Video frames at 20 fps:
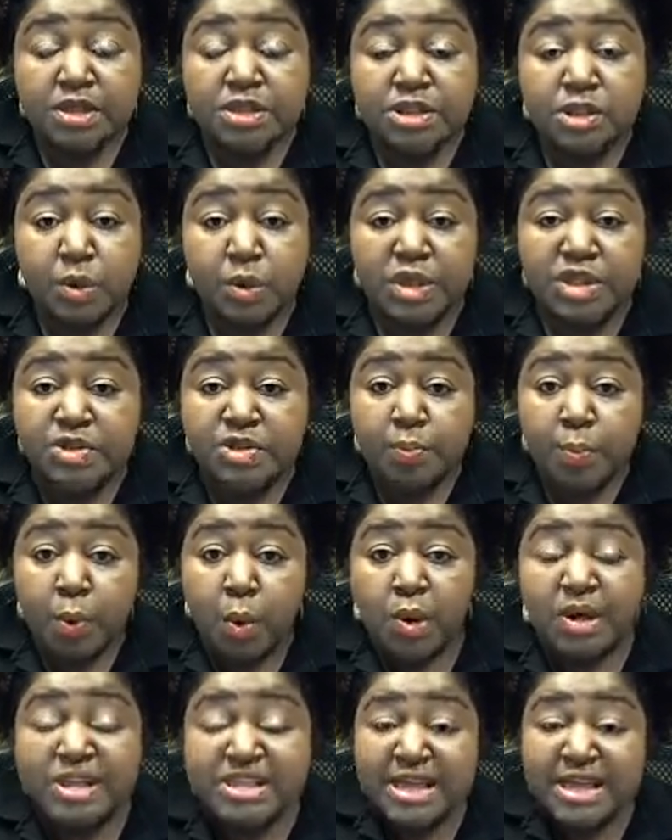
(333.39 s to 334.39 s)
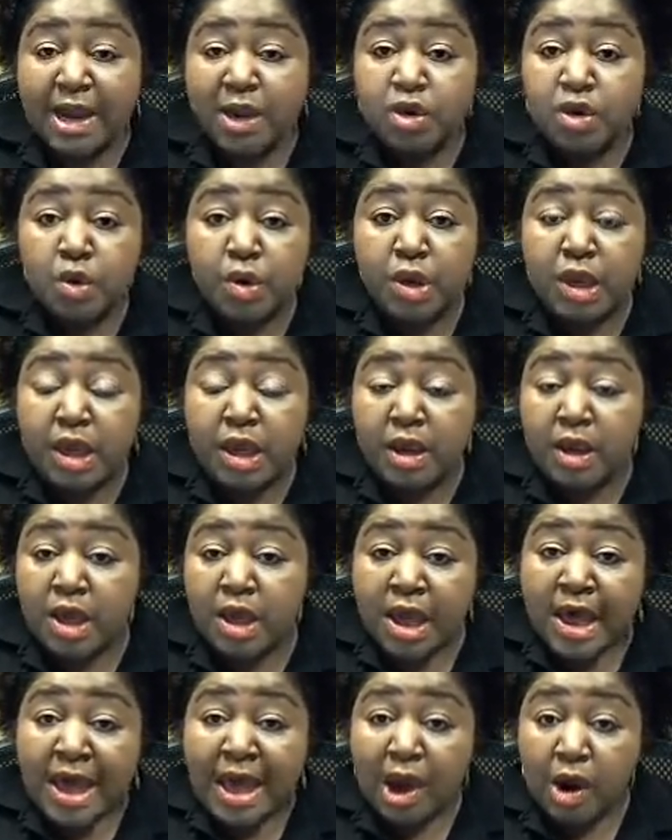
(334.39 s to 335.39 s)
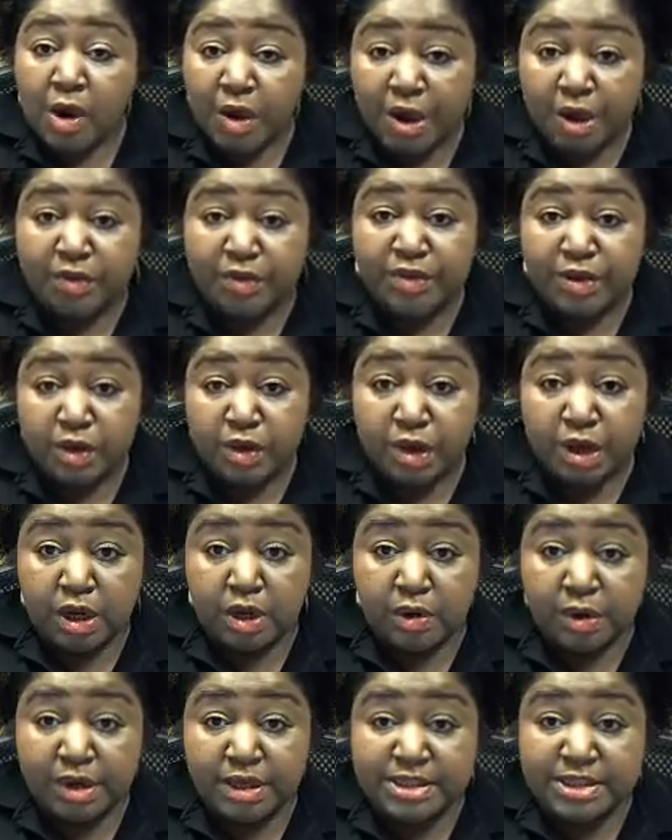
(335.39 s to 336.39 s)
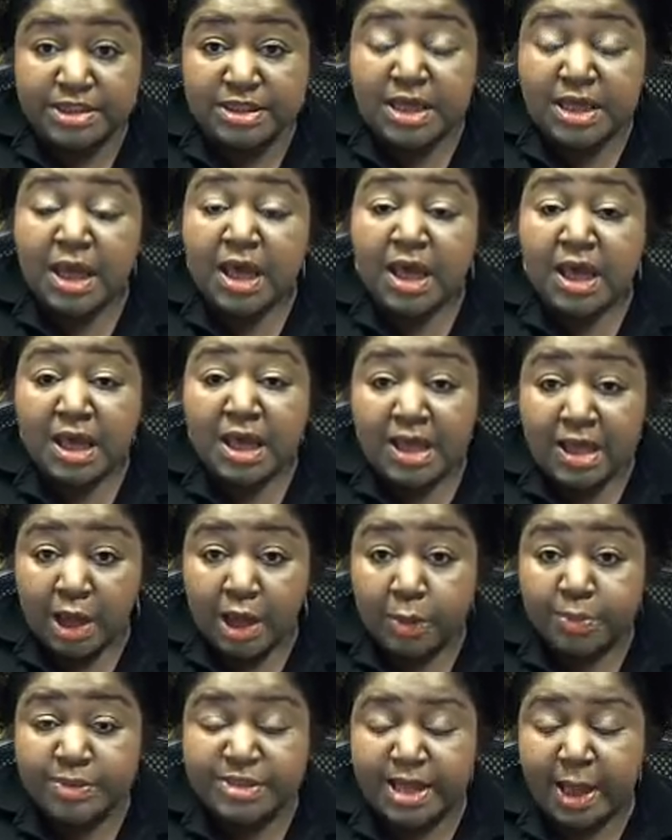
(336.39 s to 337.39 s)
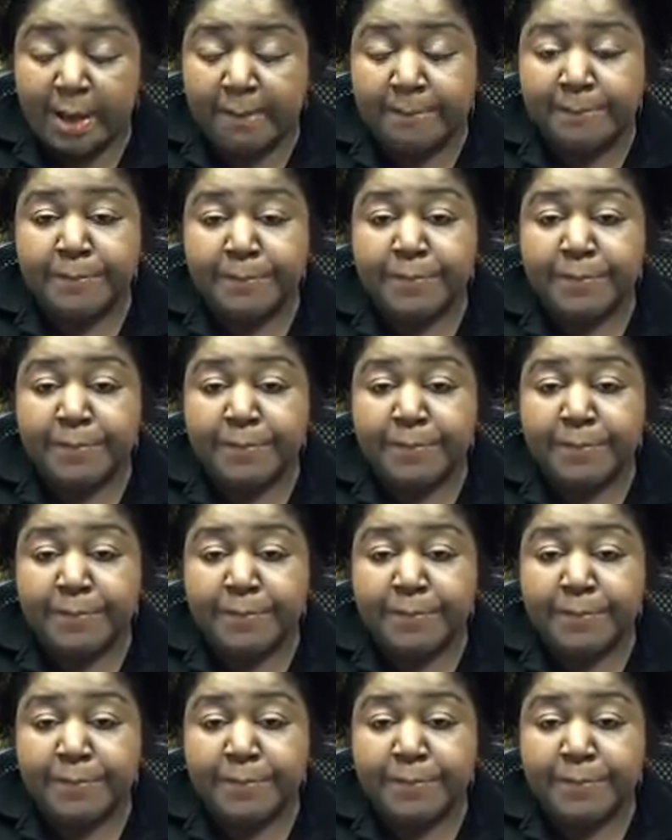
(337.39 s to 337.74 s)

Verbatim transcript: So it supports how your hair, how healthy your hair is. It helps that.